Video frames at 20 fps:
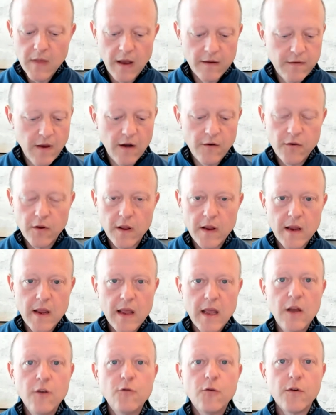
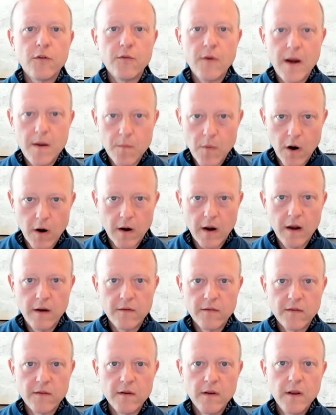essentially interest rate
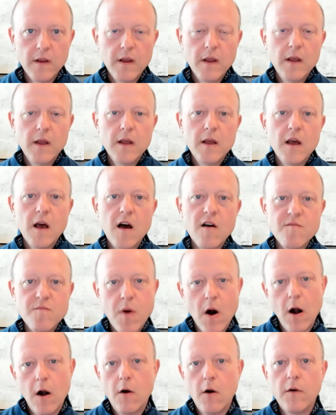markets of
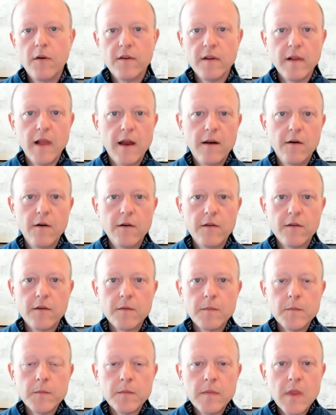borrowers and
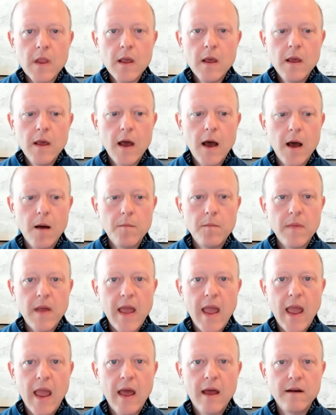lenders. Um,
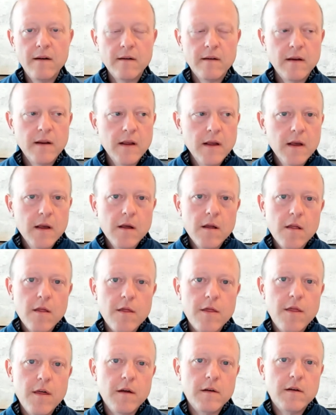and
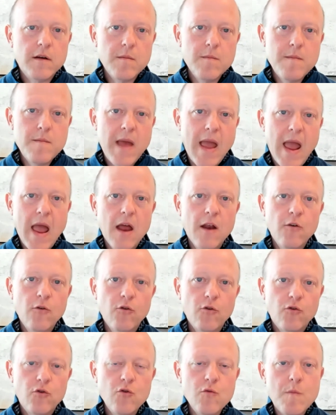the
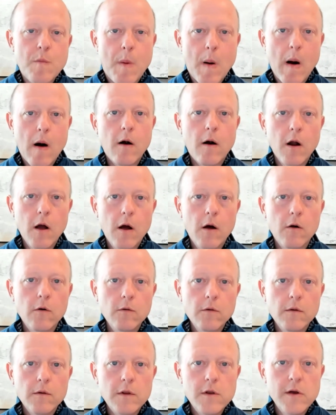demand to
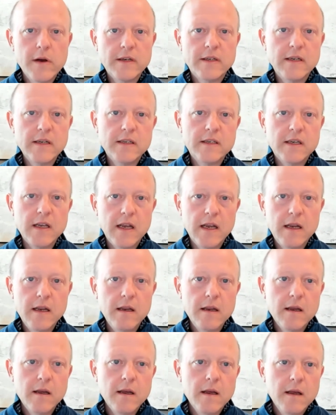borrow
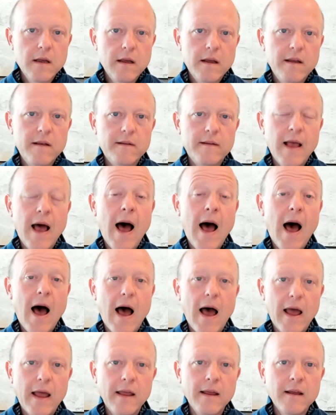USDC is
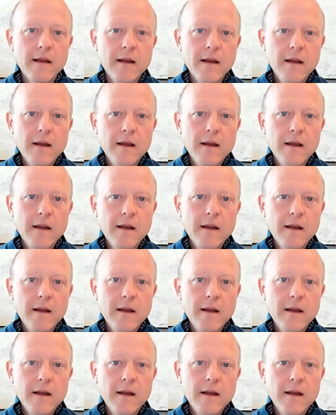high.